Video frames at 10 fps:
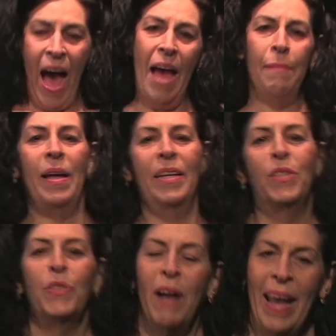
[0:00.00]
I'm on a
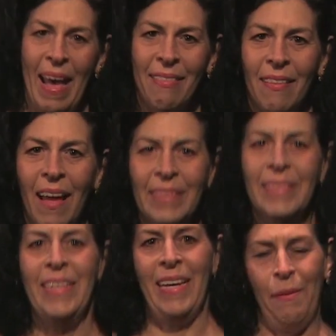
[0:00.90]

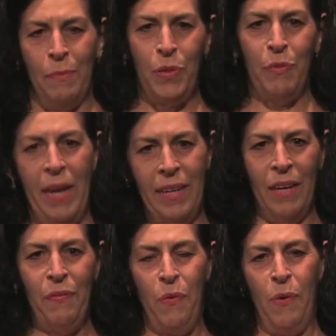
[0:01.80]
triathlon team
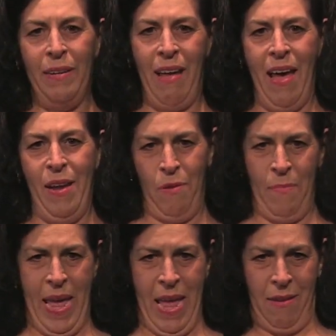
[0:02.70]
training for an
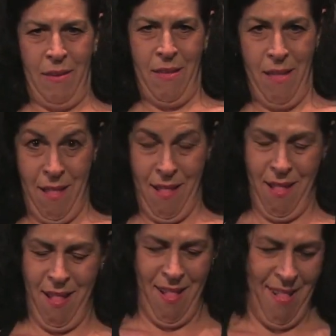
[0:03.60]
Ironman.
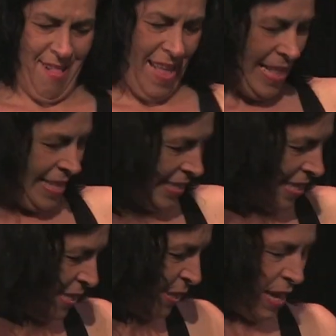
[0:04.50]
This
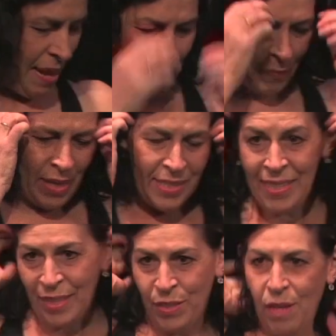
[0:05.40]
is
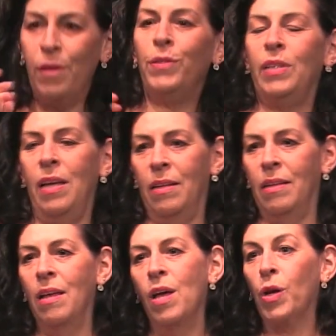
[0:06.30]
6 years
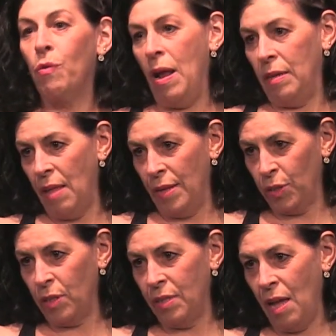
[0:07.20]
in
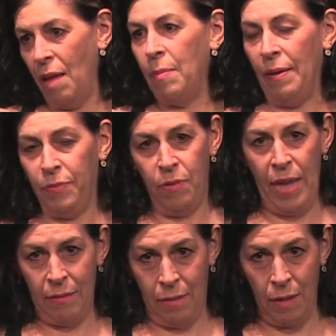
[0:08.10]
chronological time after
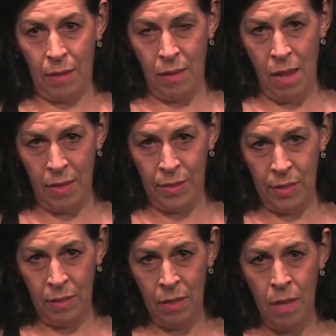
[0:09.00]
that dunk in the
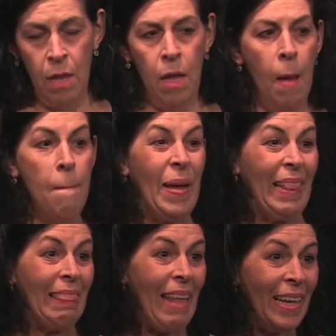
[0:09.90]
Hudson,
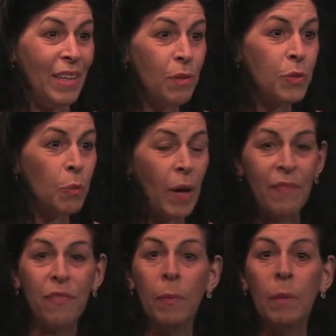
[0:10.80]
but light years
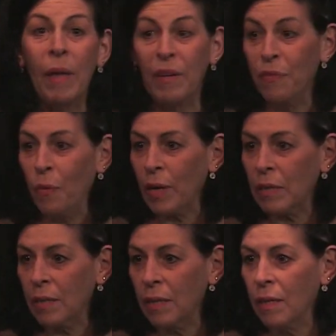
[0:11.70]
away from it
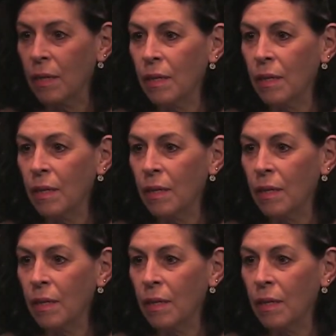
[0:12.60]
metaphorically.